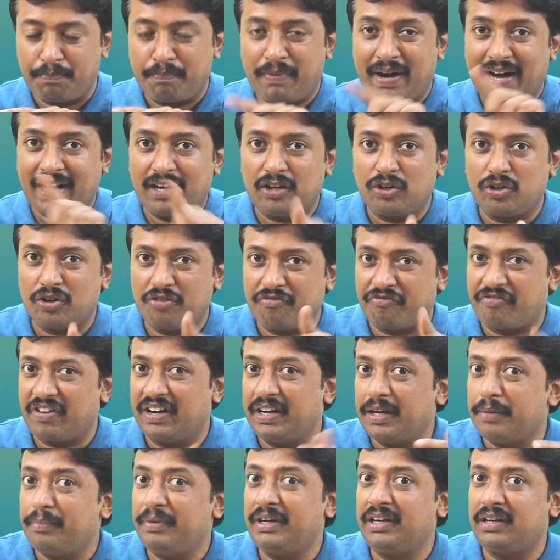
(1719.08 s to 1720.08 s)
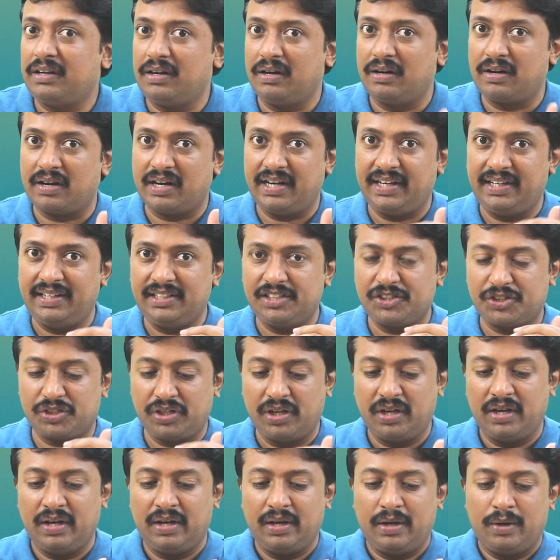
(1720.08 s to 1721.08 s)
part on fundamental rights,
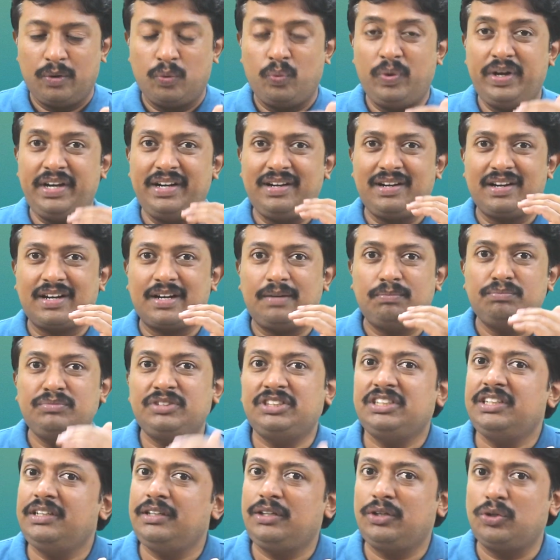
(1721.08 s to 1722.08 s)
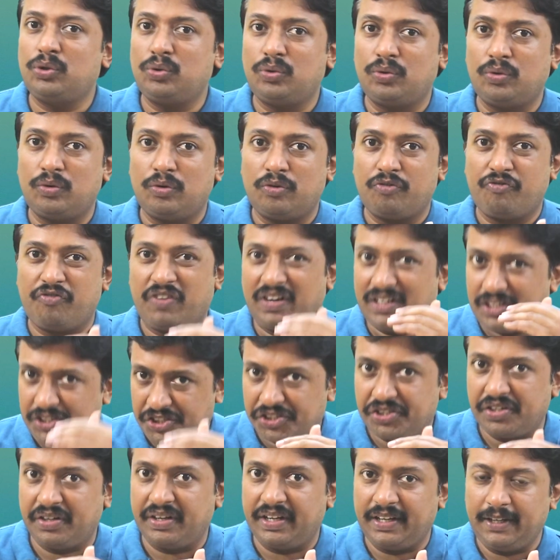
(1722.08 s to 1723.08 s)
when it comes into
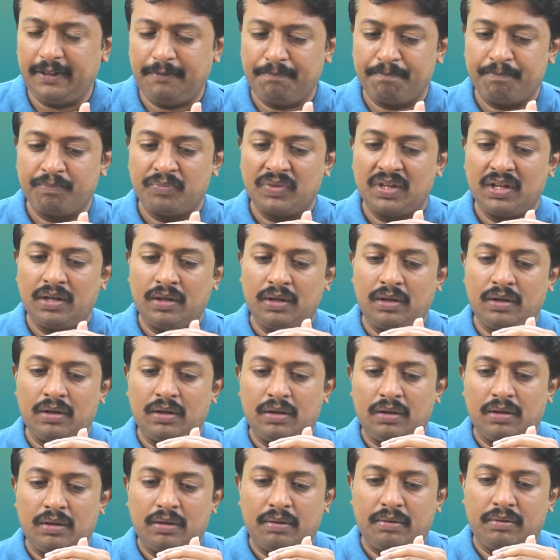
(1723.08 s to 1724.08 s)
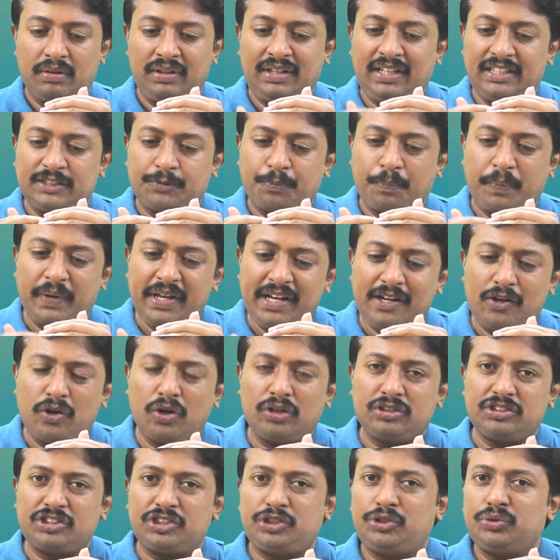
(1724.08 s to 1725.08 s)
functioning, these
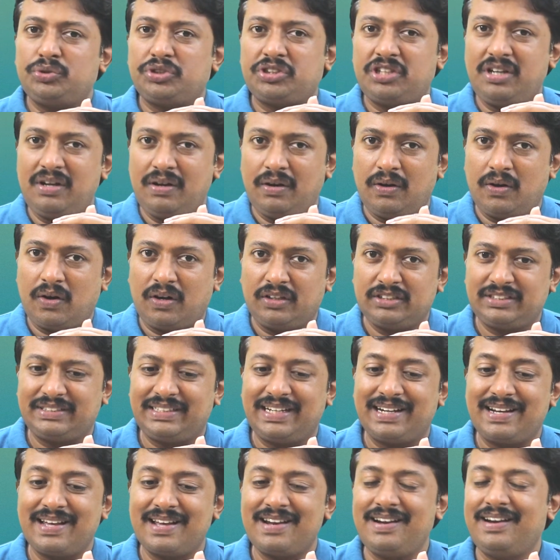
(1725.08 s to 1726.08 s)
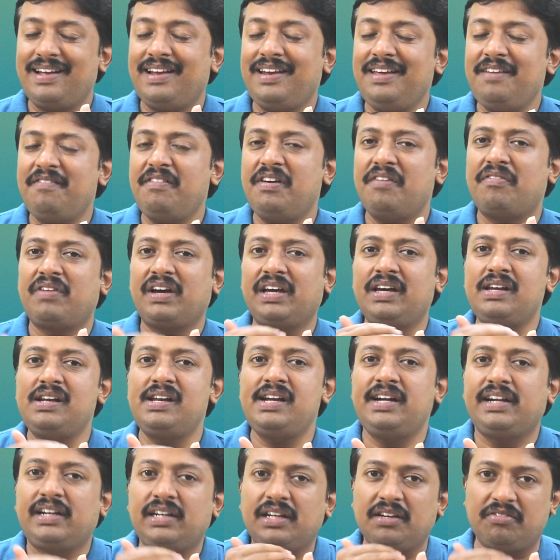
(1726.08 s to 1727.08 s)
pre-constitutional laws that are in any way
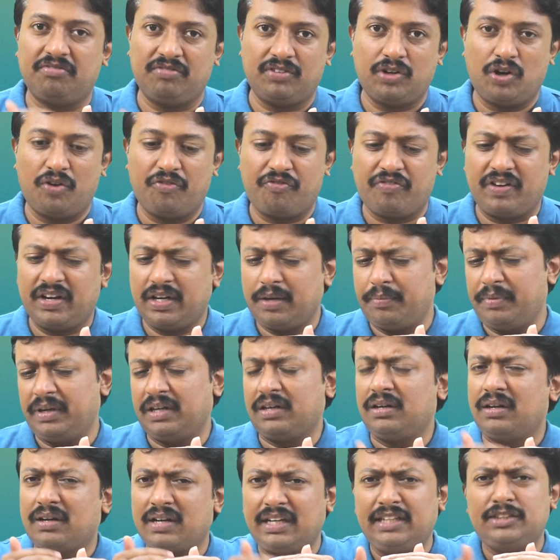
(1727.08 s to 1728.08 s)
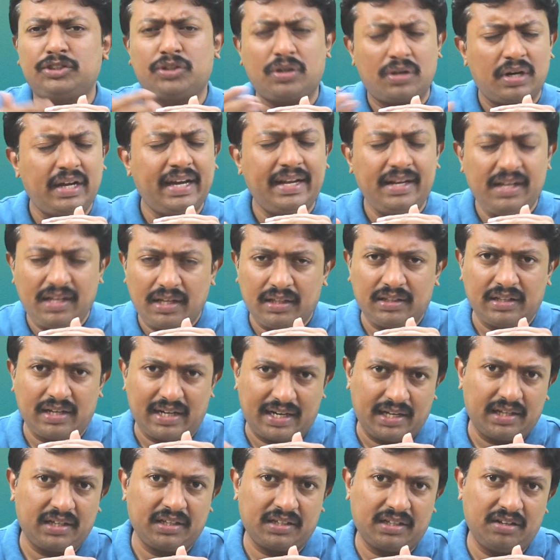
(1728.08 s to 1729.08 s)
violative of fundamental rights or any other
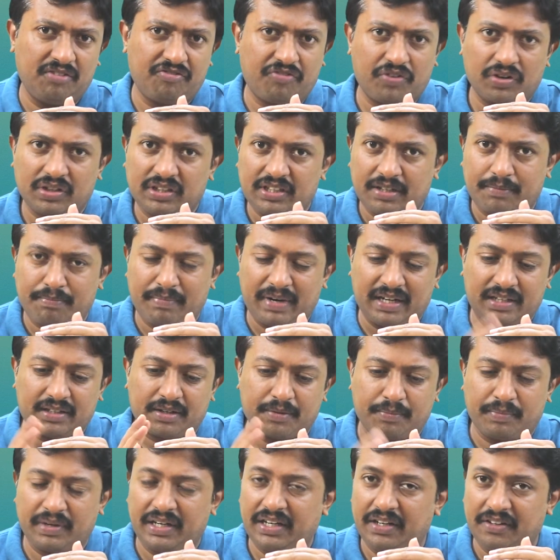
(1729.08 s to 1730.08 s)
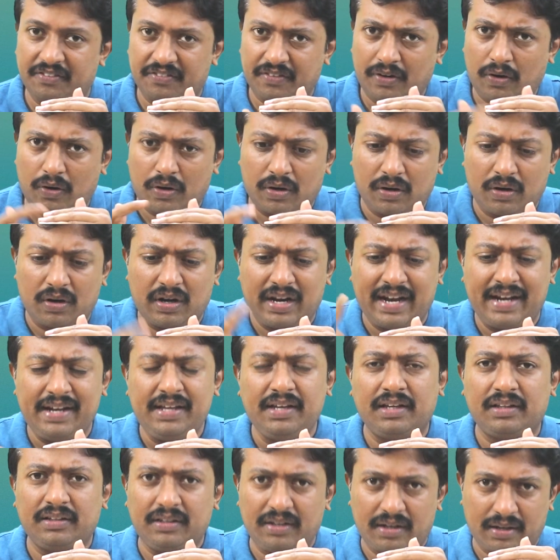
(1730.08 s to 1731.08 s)
article for that matter, my dear, or
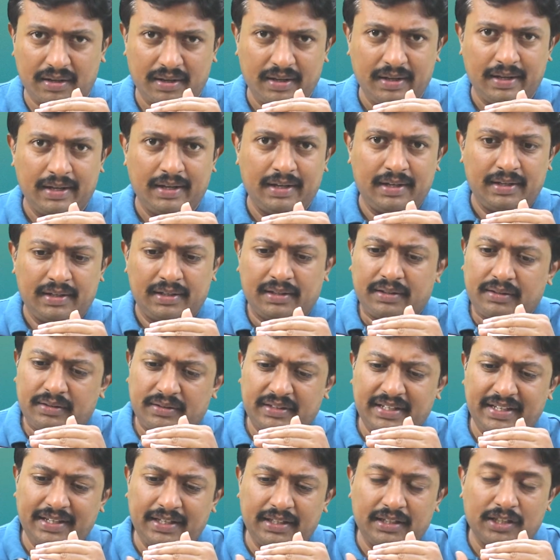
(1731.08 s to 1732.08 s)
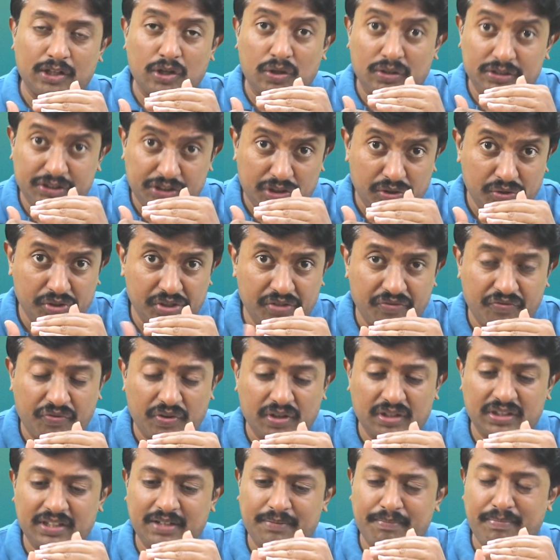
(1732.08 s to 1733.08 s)
any other thing in the constitution
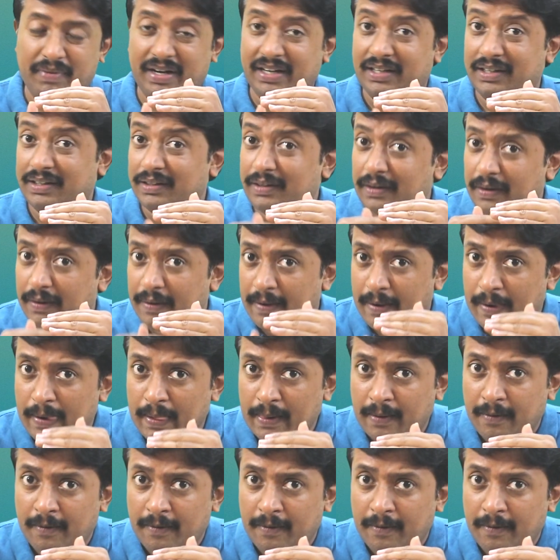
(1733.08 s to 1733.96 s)
for that matter,